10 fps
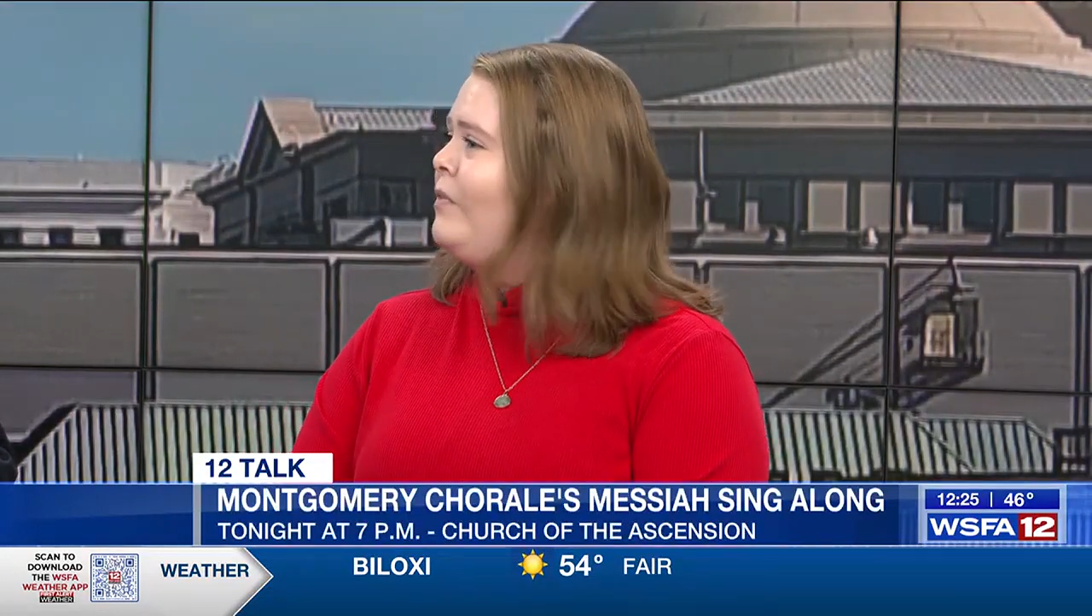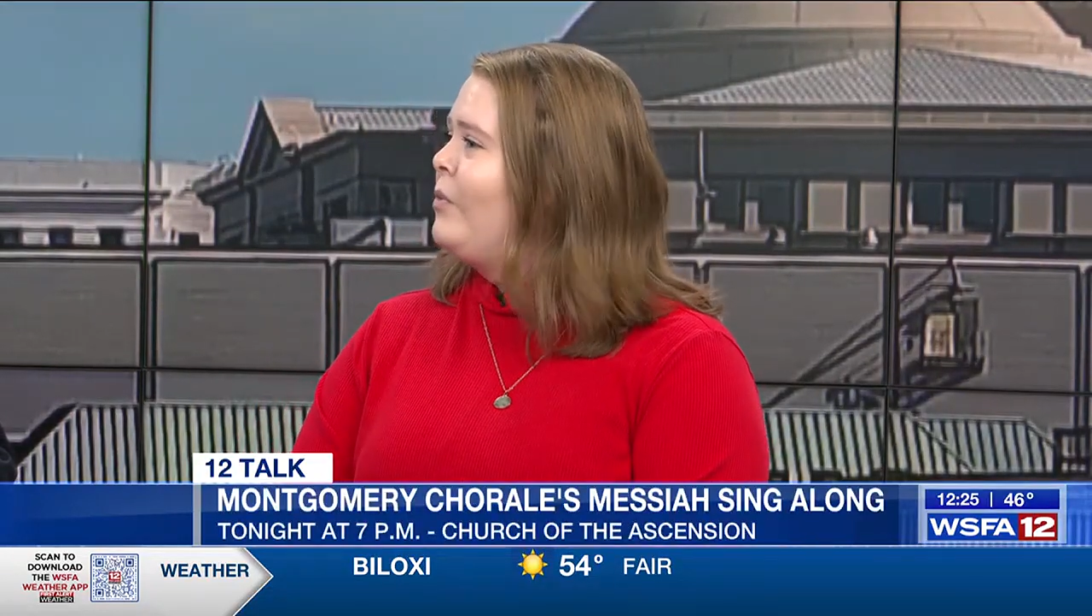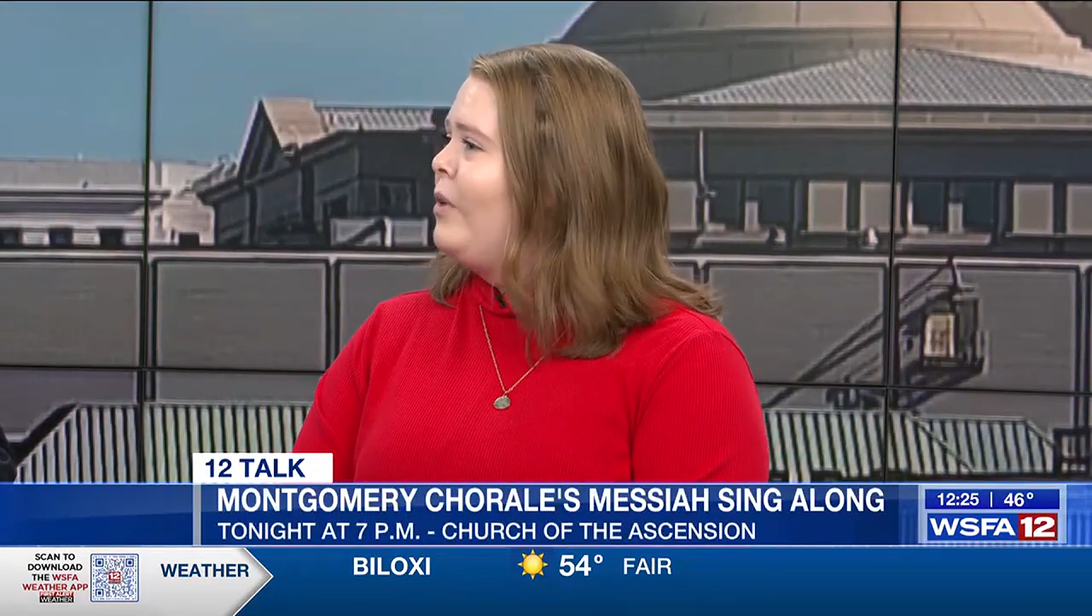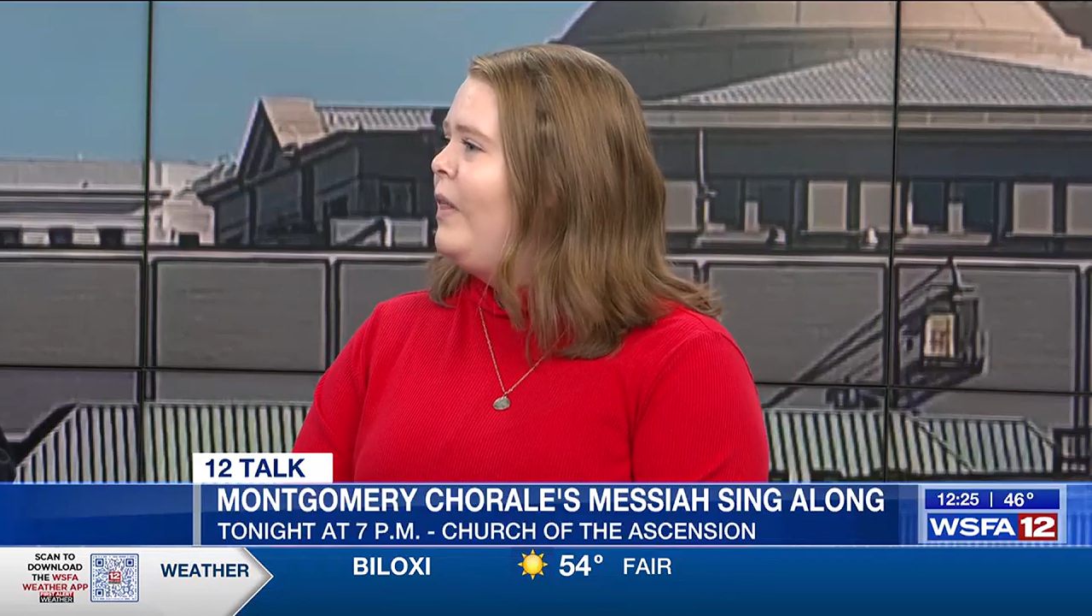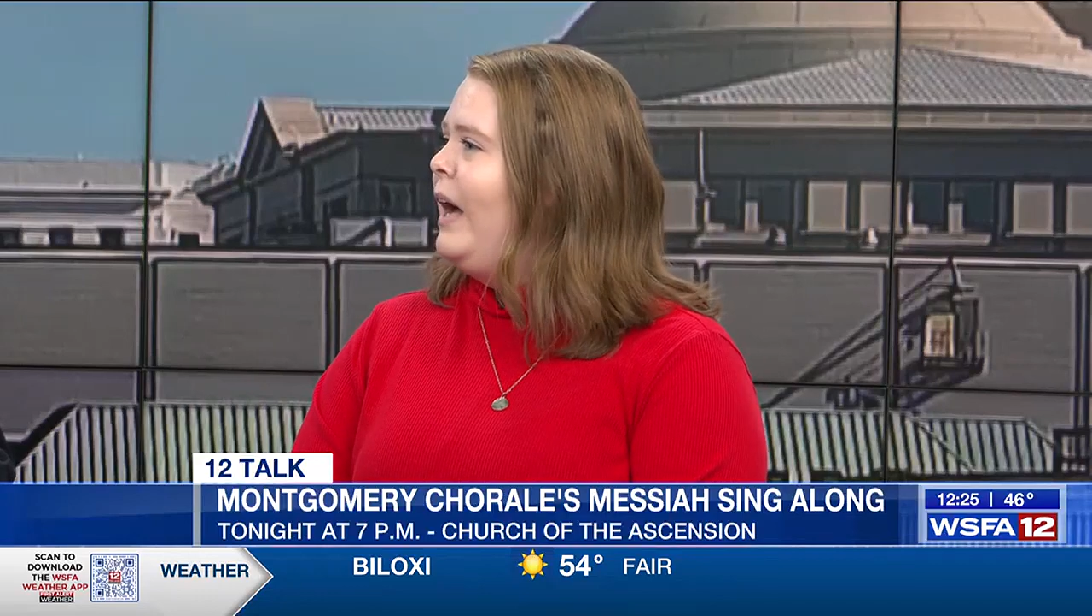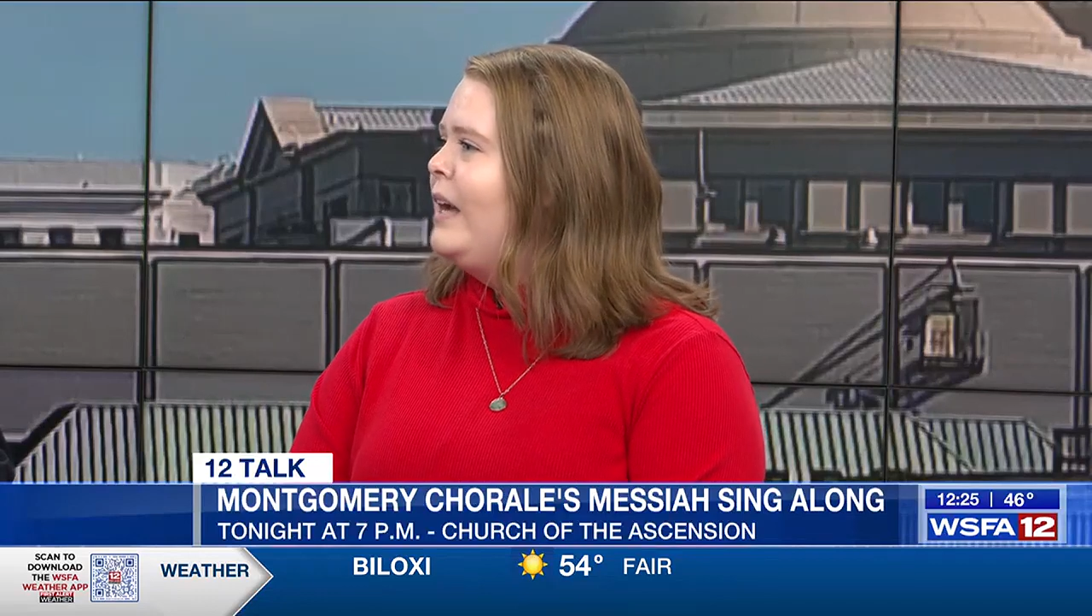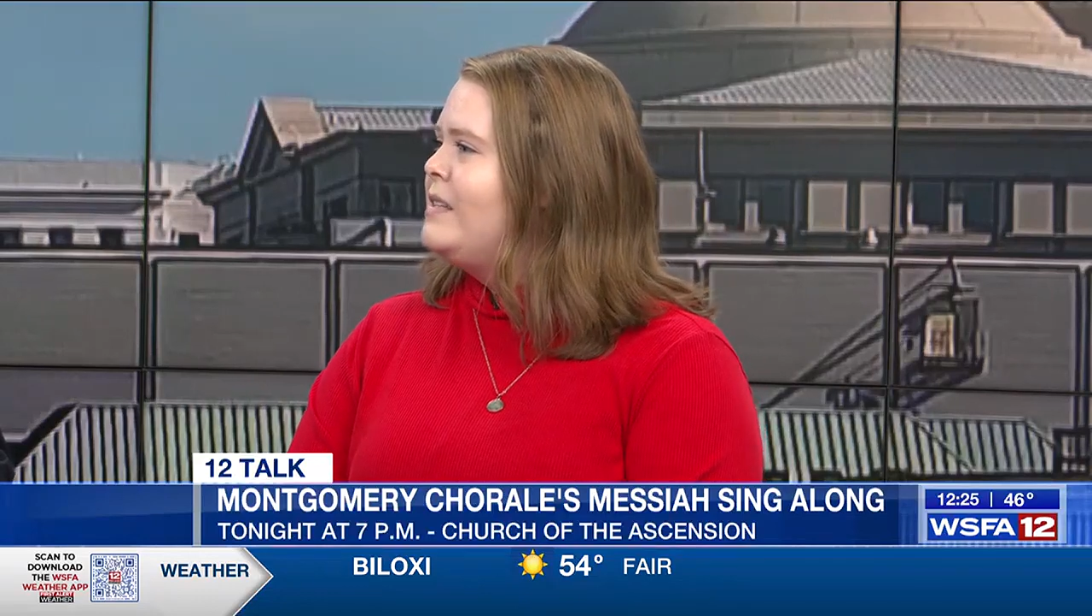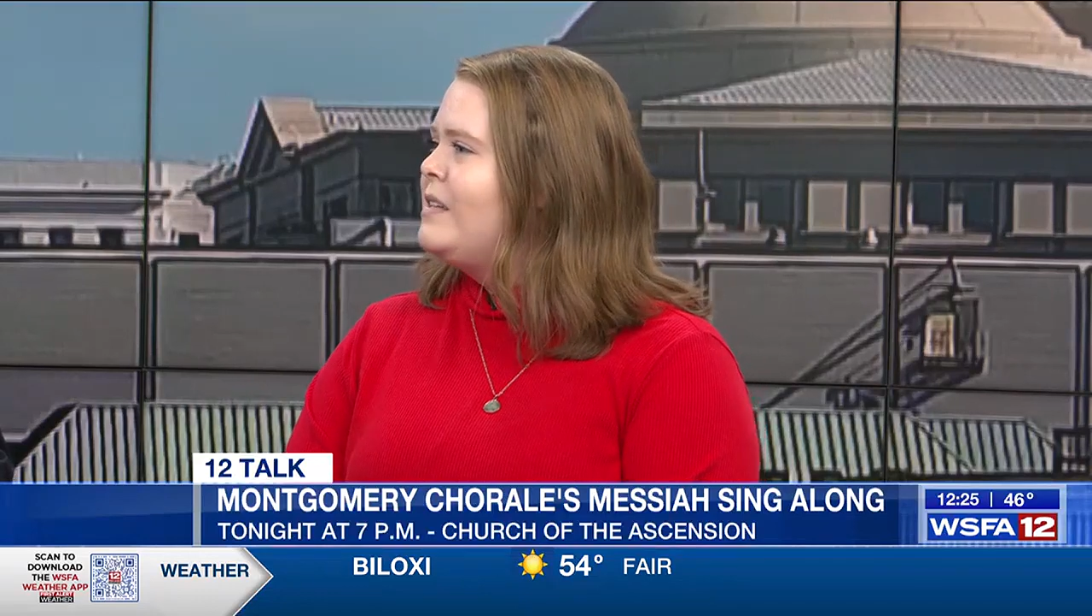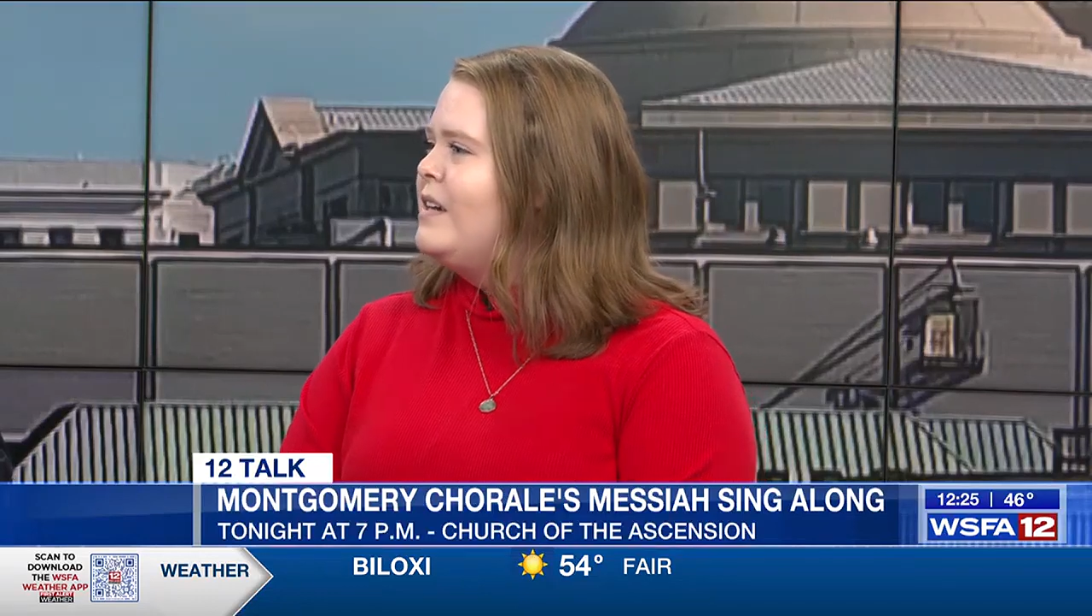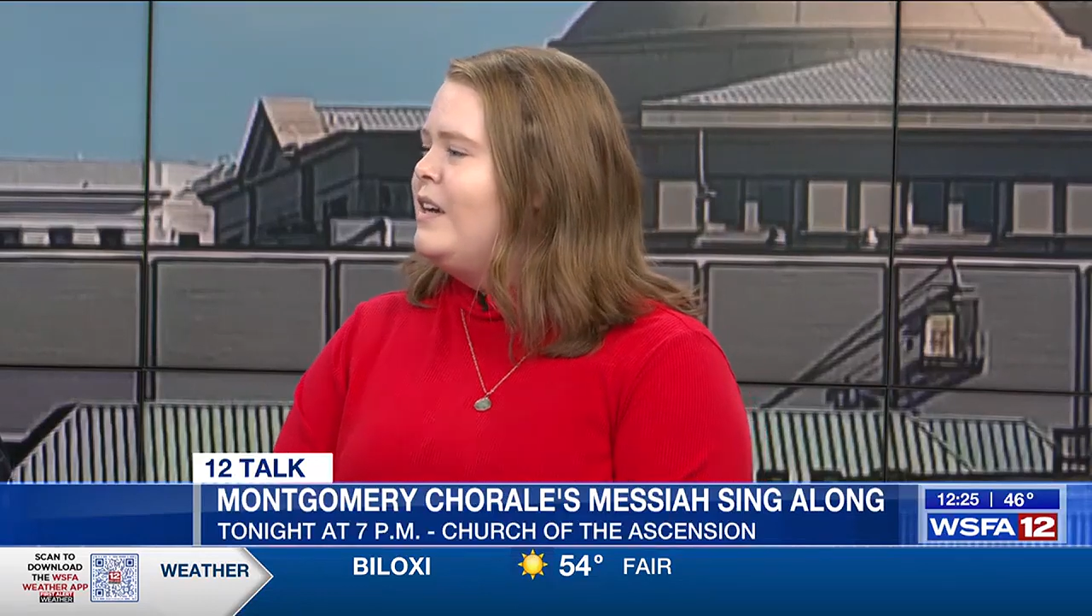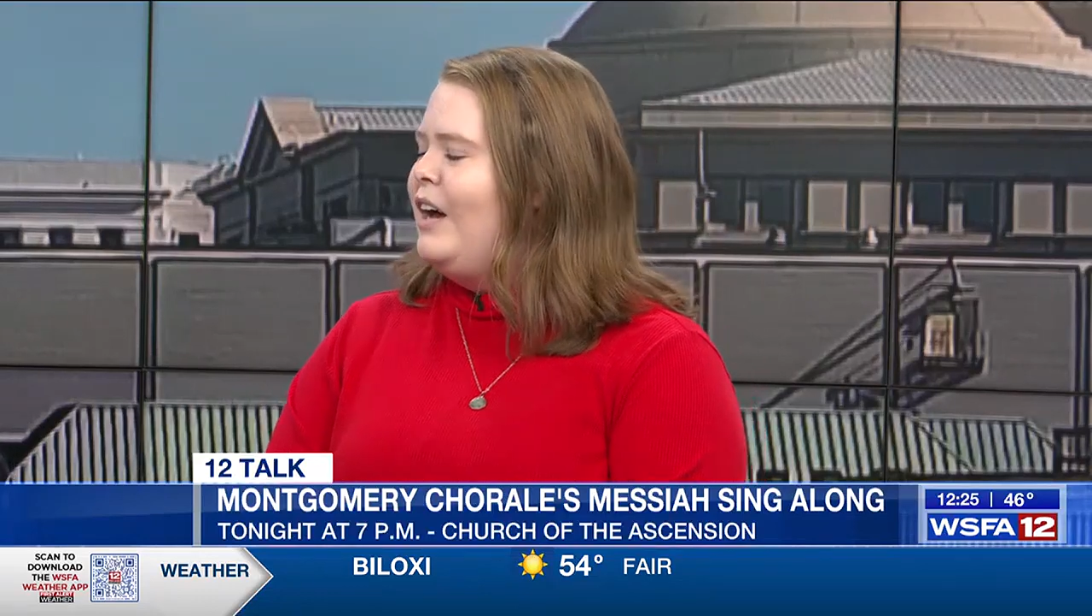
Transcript: even realize.